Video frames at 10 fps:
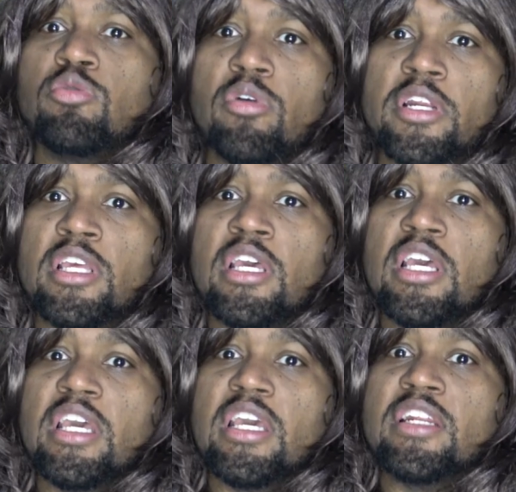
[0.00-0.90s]
20
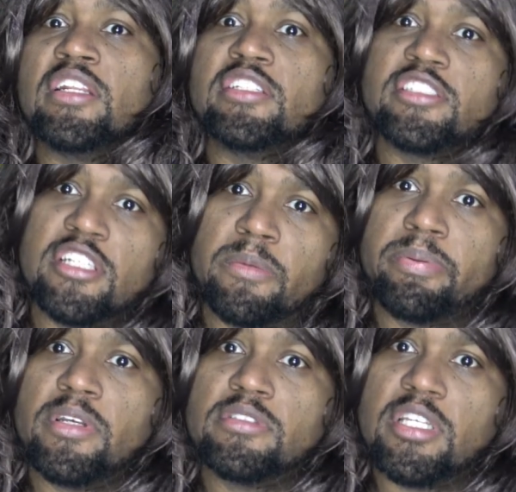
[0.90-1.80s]
in the
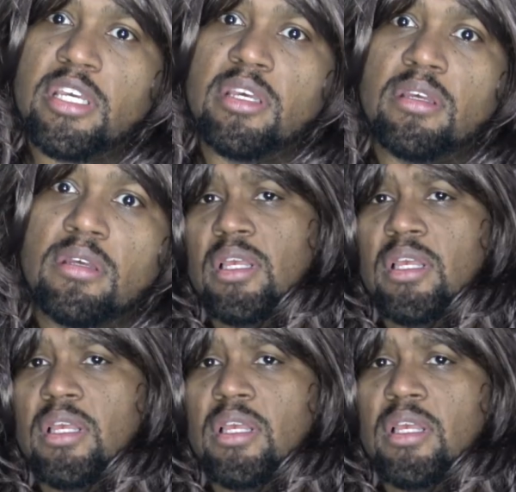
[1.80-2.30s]
lisinopril 10.